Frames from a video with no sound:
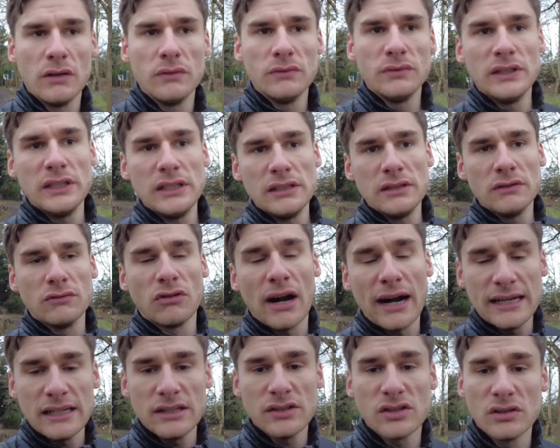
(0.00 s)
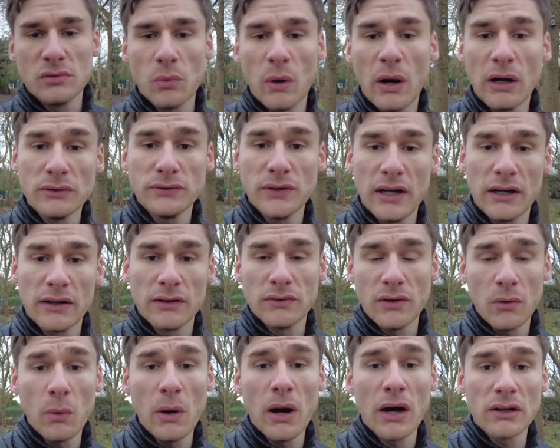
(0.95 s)
the rights and welfare of
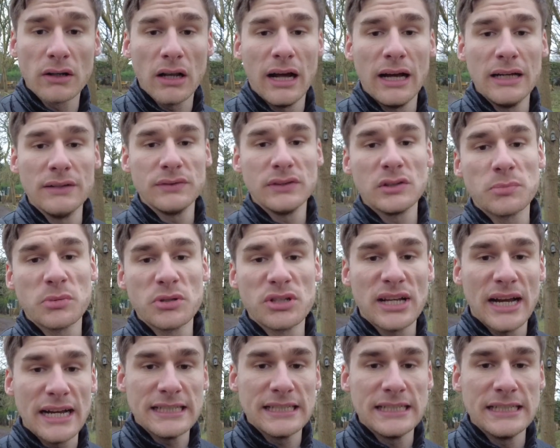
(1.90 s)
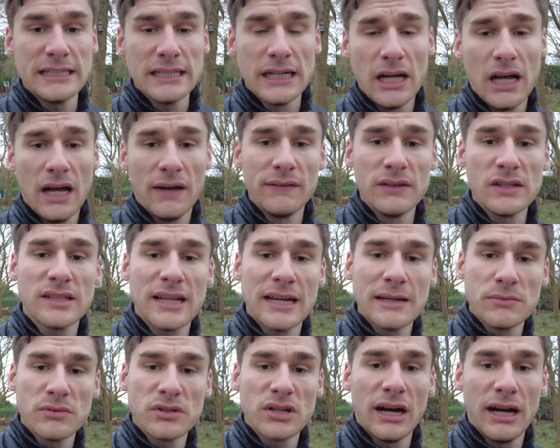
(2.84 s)
our wildlife is protected at the
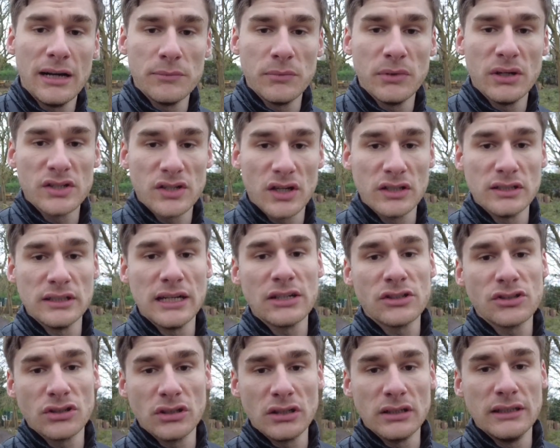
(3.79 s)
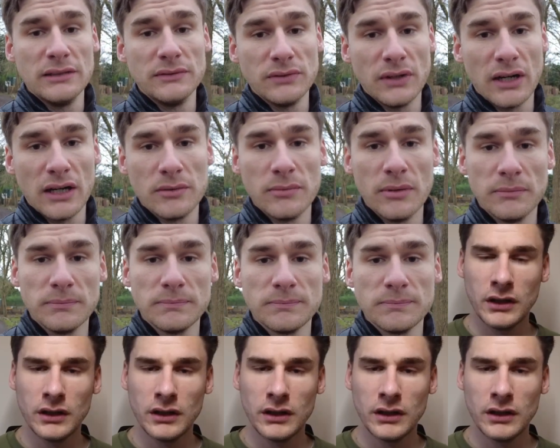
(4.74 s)
same time as our natural environment.